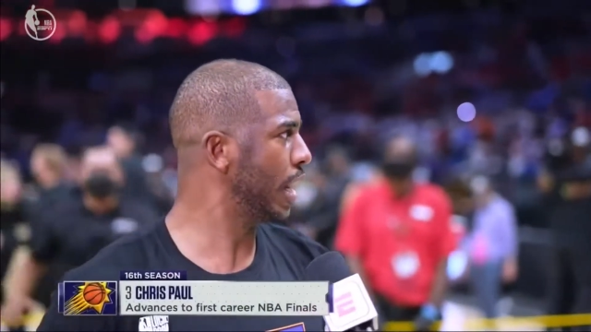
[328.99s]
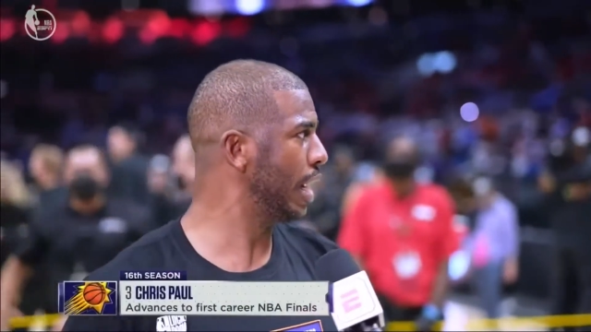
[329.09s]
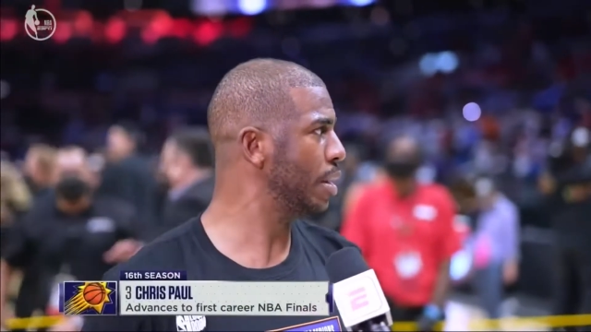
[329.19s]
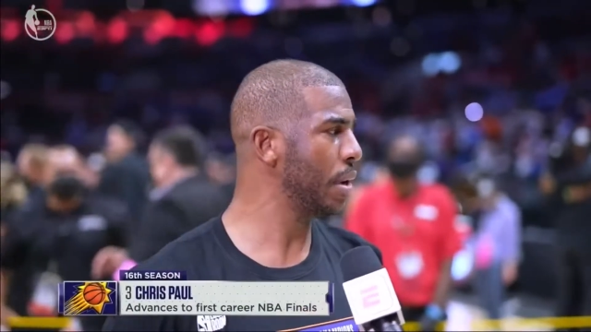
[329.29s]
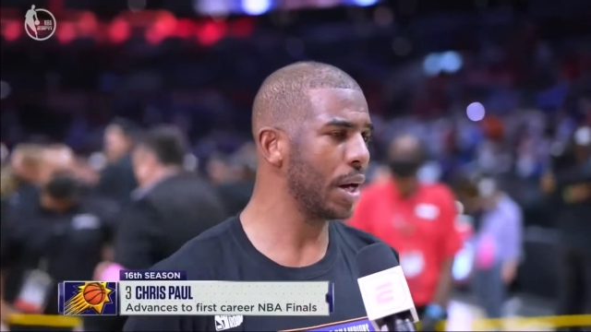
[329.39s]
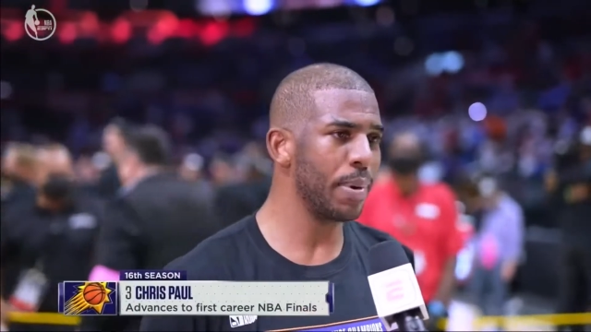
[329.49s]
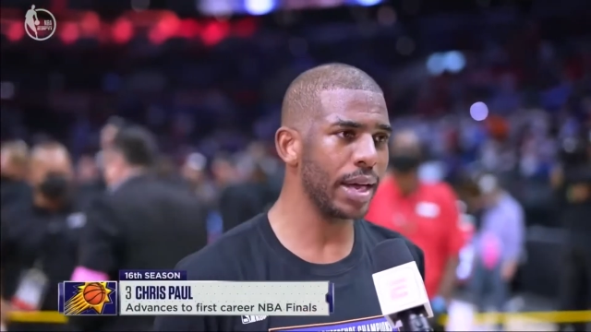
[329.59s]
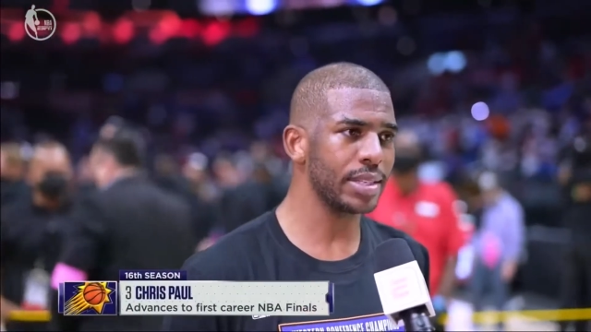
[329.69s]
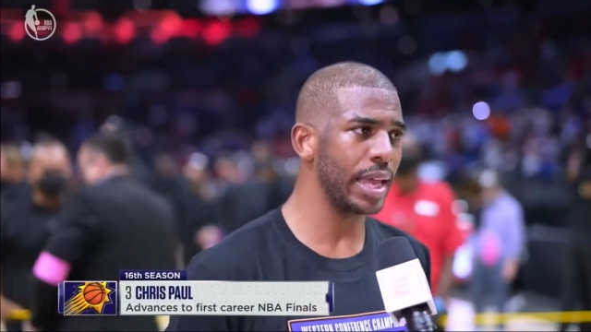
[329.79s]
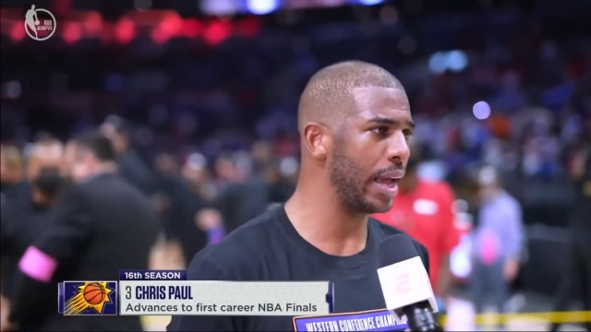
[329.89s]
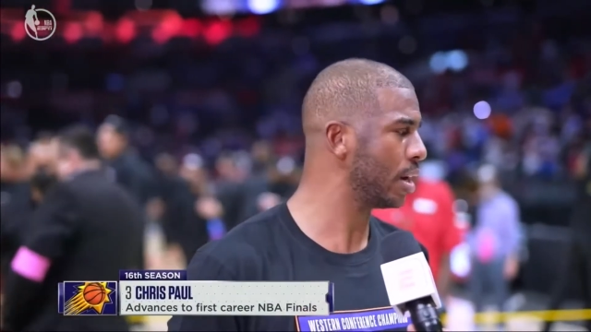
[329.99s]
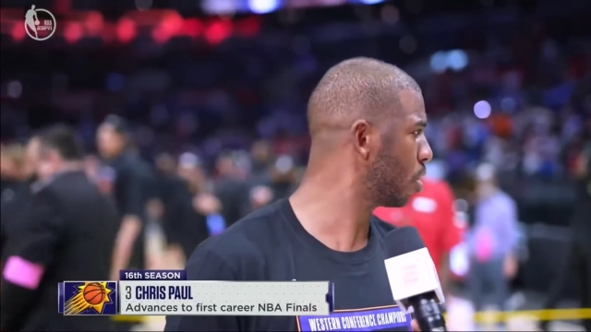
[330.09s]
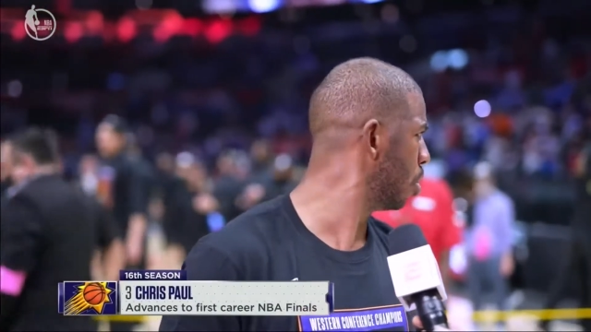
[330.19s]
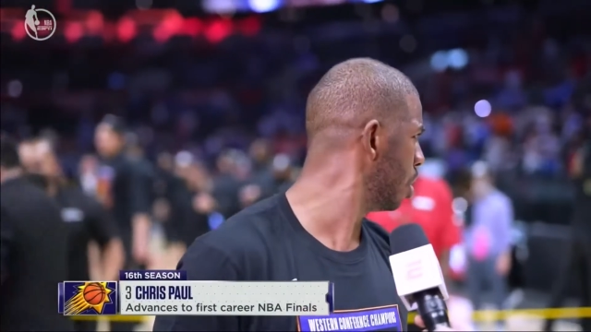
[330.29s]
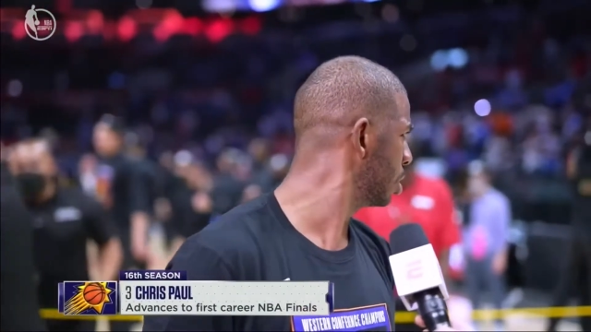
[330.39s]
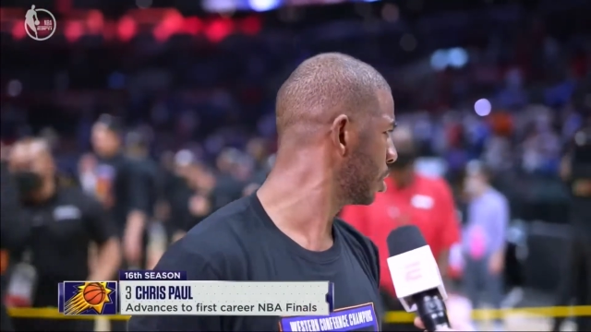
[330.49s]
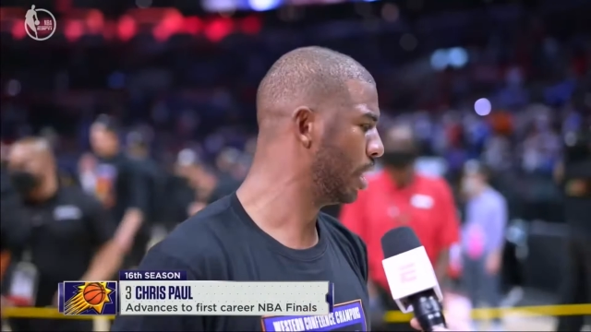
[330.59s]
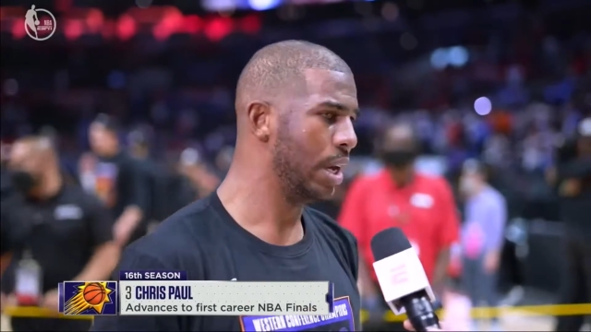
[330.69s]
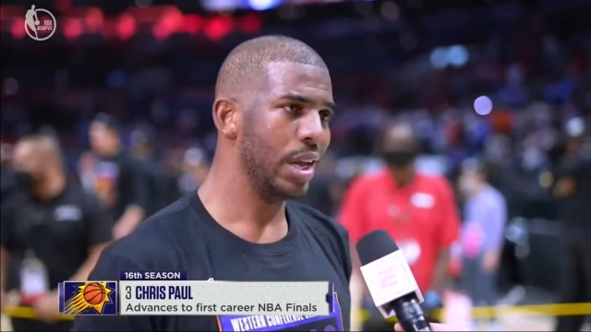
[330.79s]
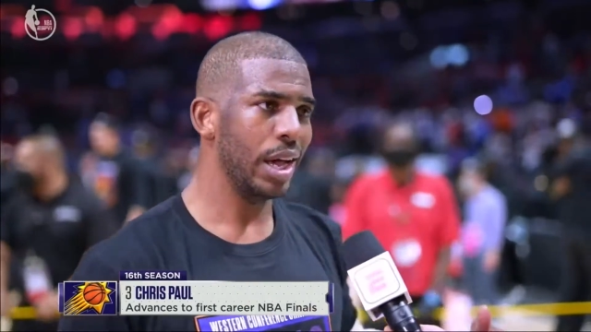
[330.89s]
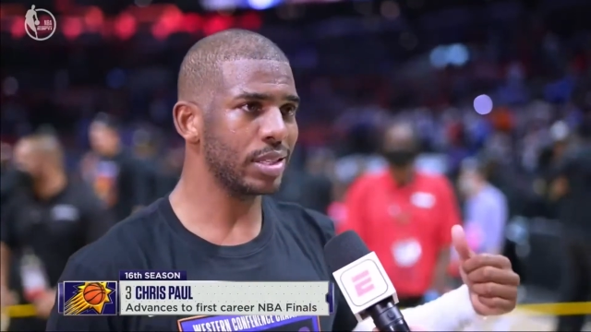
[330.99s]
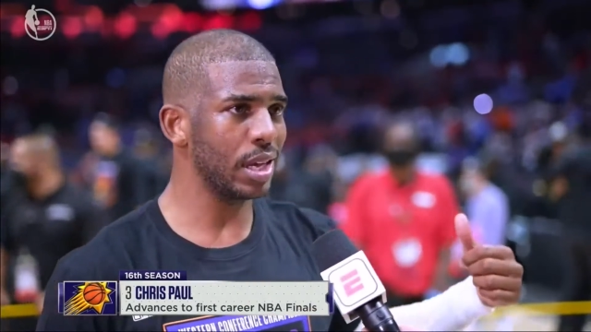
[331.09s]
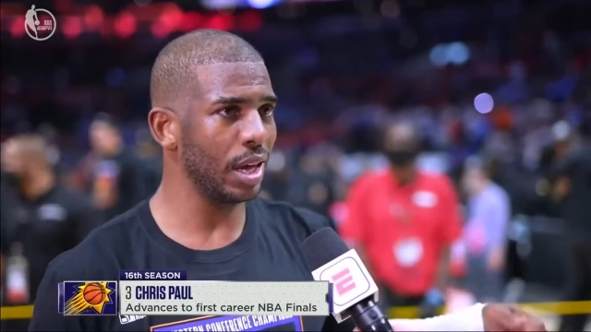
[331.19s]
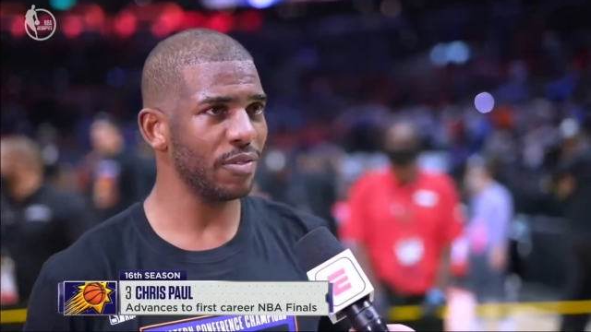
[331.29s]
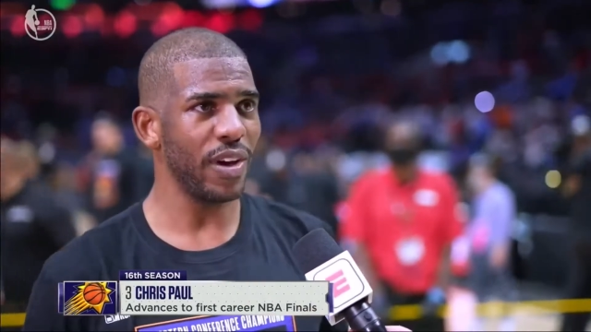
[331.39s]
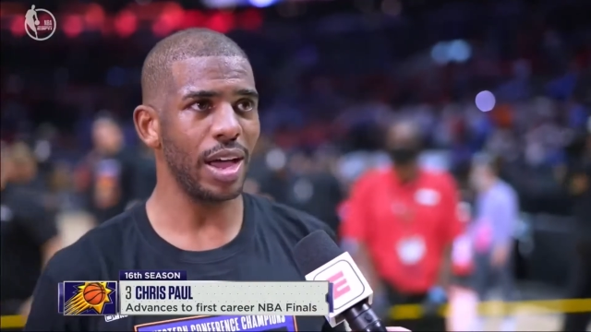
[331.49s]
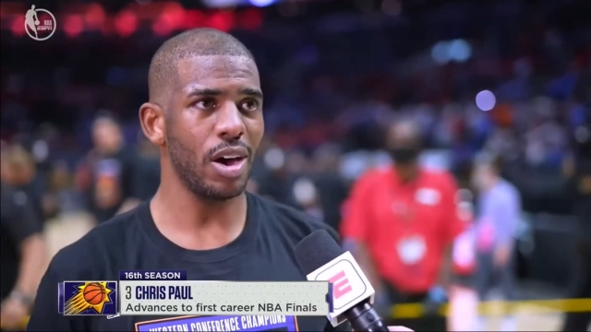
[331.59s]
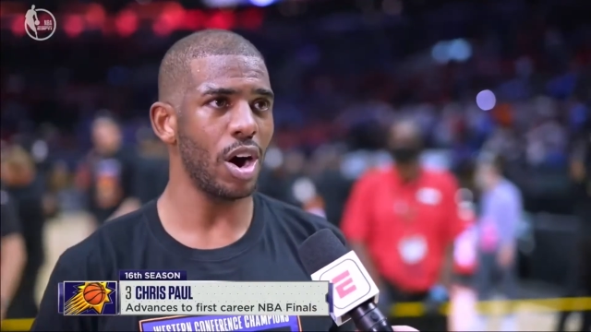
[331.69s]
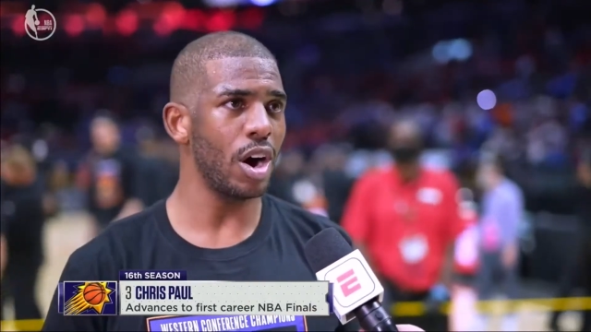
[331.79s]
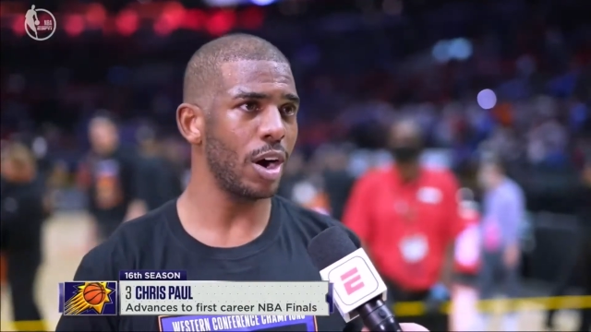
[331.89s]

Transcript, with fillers: everybody staying of course. That team fight hard.